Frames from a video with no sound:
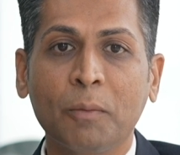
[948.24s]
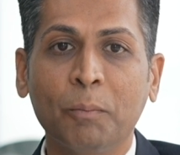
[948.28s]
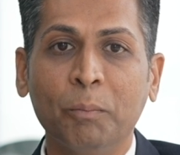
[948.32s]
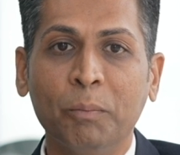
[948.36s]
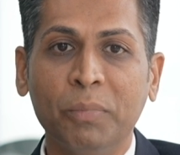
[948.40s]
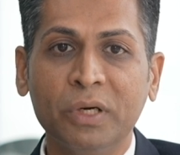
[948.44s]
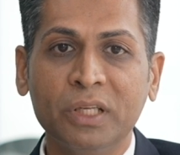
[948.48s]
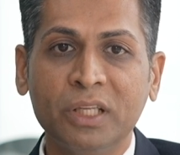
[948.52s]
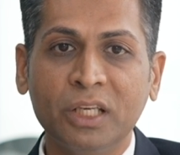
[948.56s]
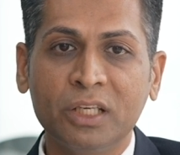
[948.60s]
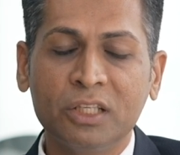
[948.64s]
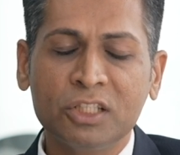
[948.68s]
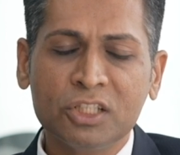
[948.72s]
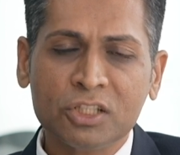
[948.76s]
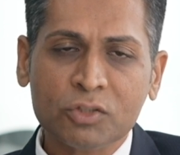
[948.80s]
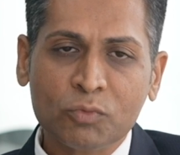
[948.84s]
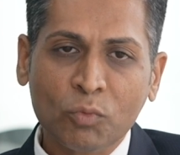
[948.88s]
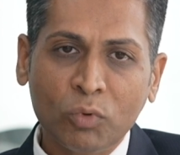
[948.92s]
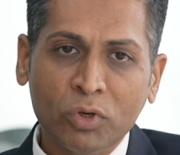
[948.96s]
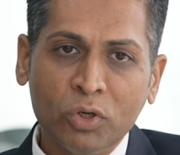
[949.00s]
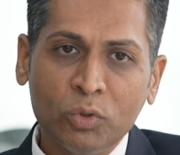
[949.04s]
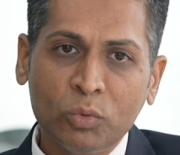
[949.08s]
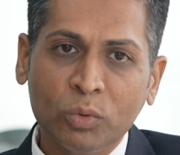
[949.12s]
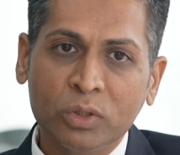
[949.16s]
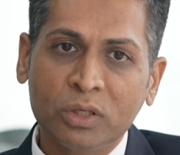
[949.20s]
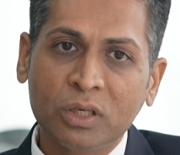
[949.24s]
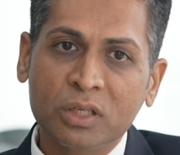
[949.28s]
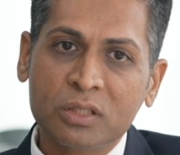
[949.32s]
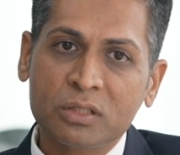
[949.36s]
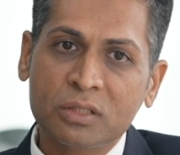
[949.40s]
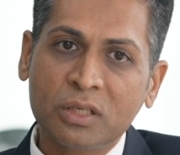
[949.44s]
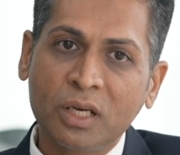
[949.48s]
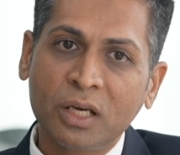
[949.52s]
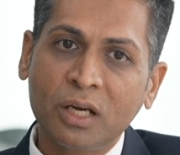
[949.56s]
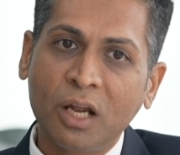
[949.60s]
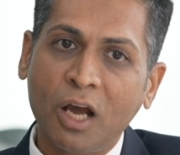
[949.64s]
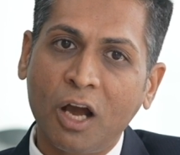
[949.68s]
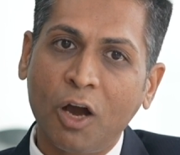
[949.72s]
But they just wanted to
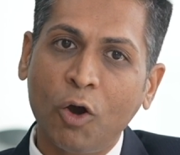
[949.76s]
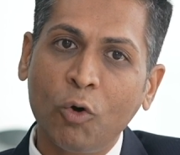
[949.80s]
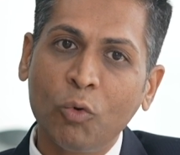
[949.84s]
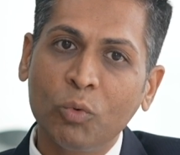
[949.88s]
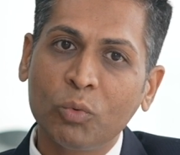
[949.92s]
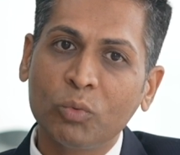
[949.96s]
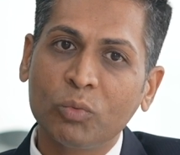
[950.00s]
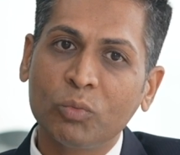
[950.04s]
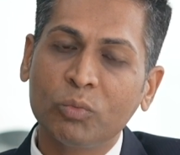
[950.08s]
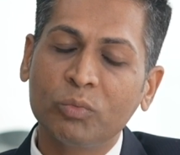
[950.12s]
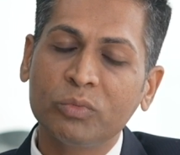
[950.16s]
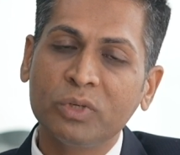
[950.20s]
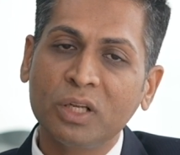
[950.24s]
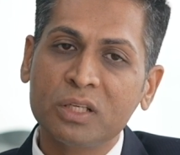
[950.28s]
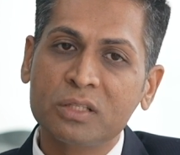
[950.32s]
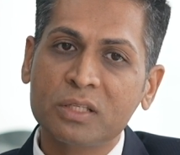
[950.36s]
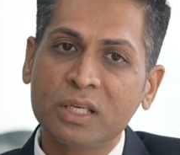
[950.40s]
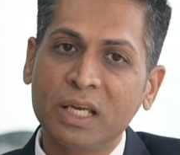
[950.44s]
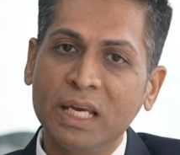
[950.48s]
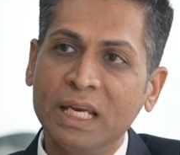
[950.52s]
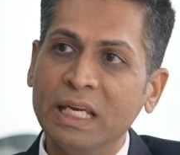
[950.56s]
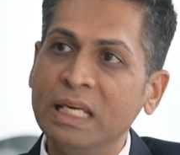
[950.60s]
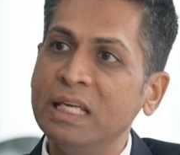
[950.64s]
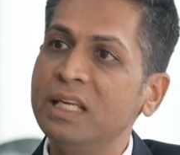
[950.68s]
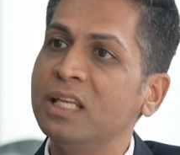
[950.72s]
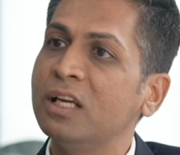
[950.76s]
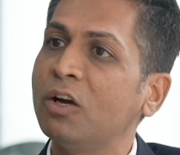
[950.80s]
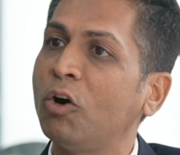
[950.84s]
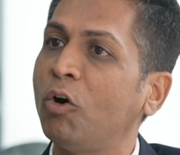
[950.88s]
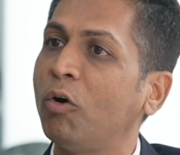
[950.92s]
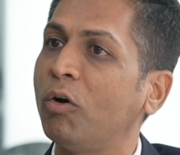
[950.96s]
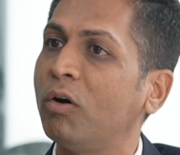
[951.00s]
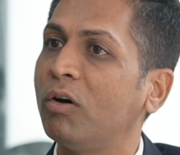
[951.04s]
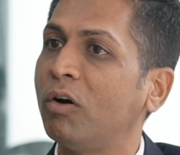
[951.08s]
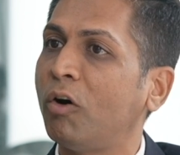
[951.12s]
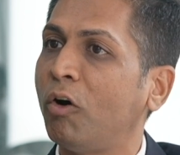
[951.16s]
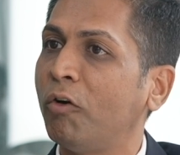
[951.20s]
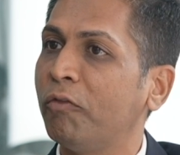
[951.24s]
understand how does India
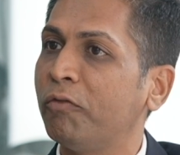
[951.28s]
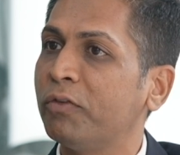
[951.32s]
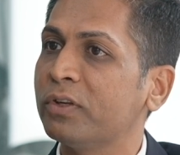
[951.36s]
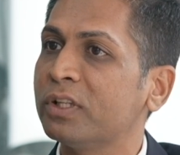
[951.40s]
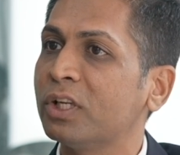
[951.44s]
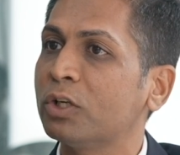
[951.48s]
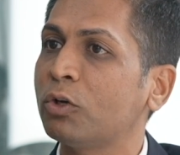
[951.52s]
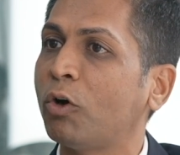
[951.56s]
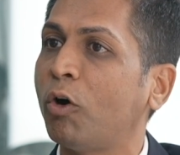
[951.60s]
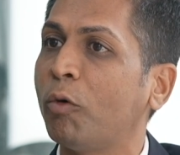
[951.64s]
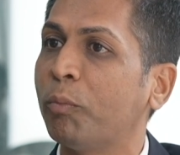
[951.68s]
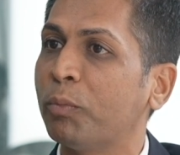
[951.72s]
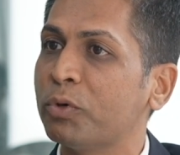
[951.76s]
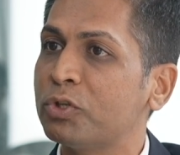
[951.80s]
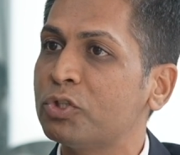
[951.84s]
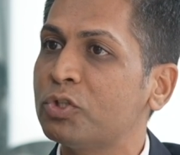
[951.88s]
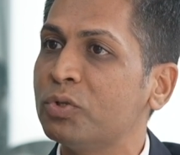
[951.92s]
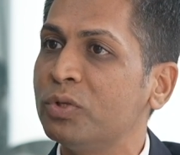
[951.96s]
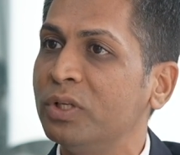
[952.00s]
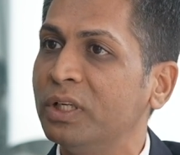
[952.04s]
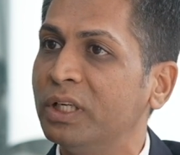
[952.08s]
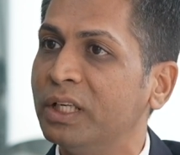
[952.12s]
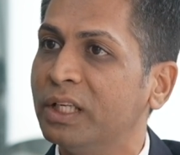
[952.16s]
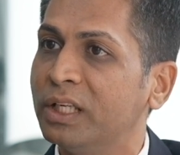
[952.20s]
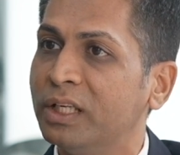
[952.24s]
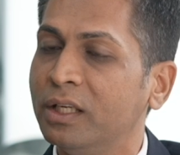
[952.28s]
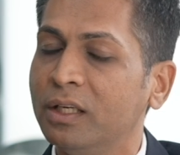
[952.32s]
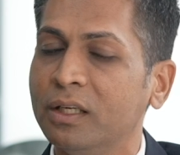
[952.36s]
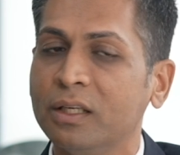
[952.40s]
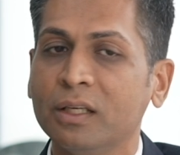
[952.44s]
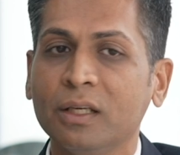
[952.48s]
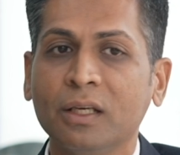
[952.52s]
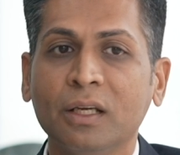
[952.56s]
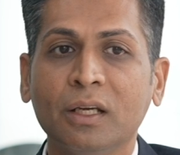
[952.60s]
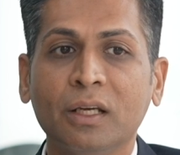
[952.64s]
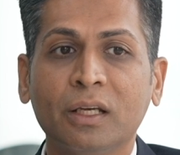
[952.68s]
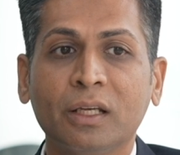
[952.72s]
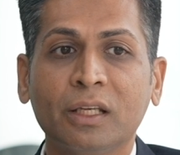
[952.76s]
offer that opportunity
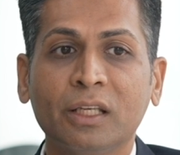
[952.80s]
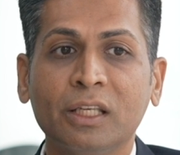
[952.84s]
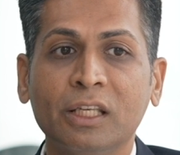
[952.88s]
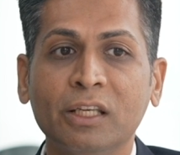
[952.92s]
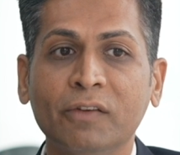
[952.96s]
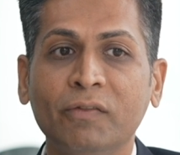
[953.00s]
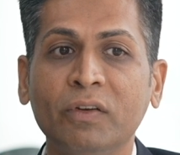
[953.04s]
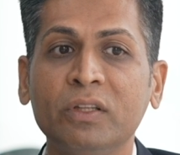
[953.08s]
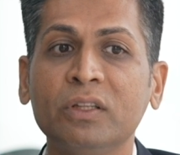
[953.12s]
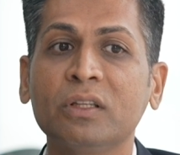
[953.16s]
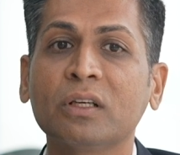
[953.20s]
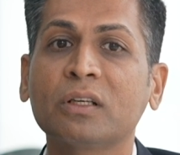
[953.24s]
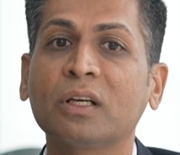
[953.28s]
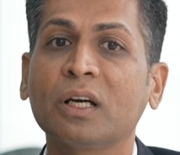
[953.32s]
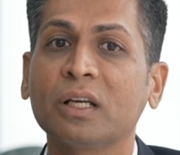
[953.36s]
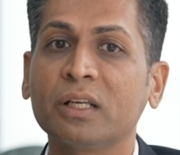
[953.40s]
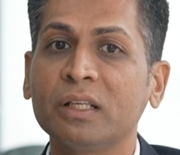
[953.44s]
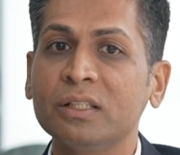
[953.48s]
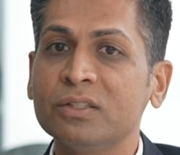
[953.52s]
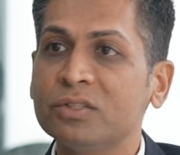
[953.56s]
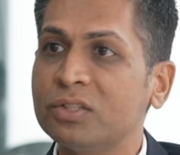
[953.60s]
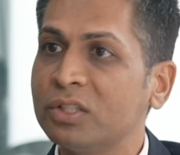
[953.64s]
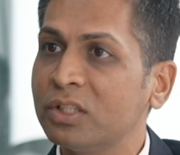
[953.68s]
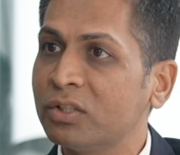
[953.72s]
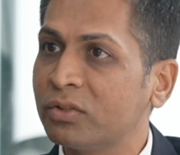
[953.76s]
given the currency